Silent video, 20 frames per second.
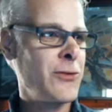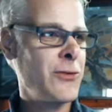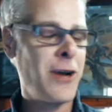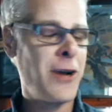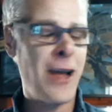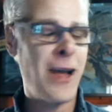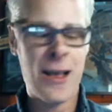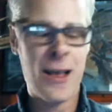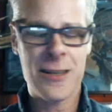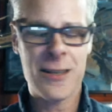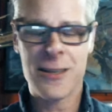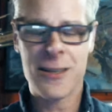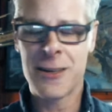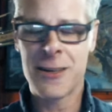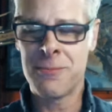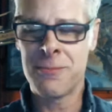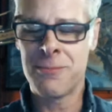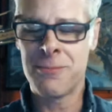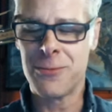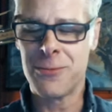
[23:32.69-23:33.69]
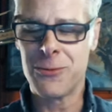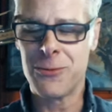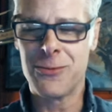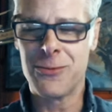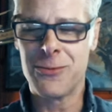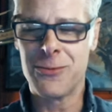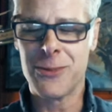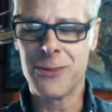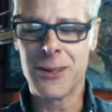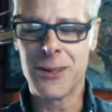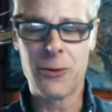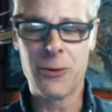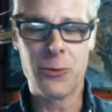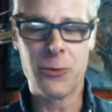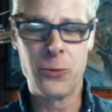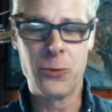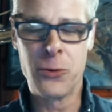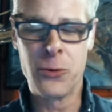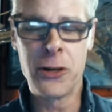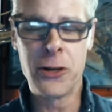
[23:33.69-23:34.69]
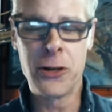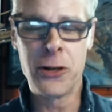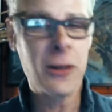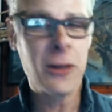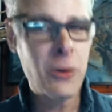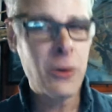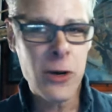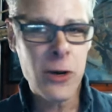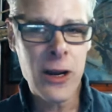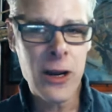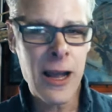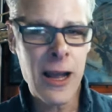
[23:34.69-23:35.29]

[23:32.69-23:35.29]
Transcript: ask him like really what